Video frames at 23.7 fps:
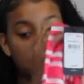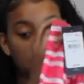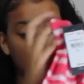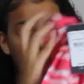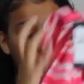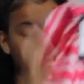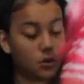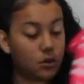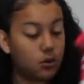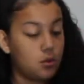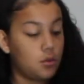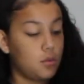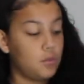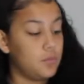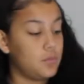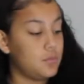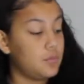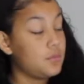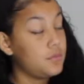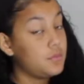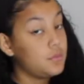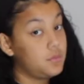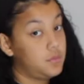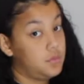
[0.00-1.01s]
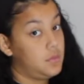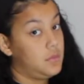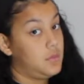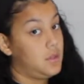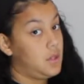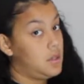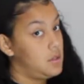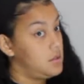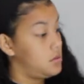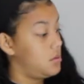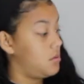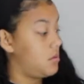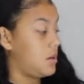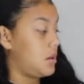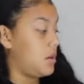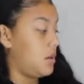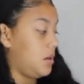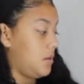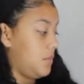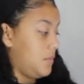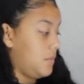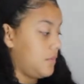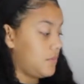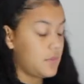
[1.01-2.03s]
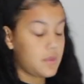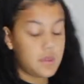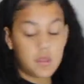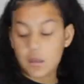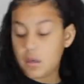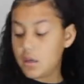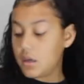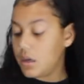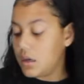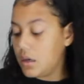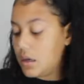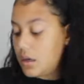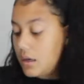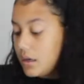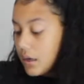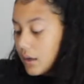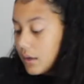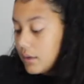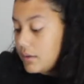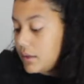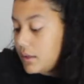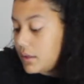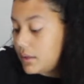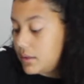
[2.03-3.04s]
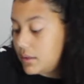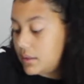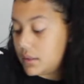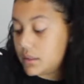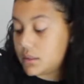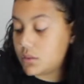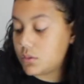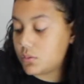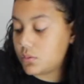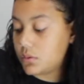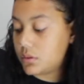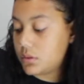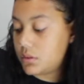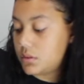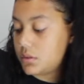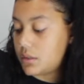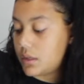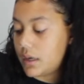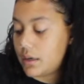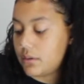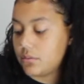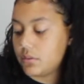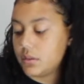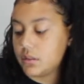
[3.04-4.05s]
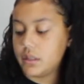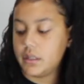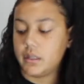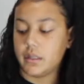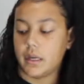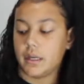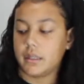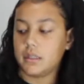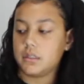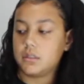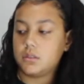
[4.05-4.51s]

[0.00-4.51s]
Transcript: so it's okay. And then this one, I really like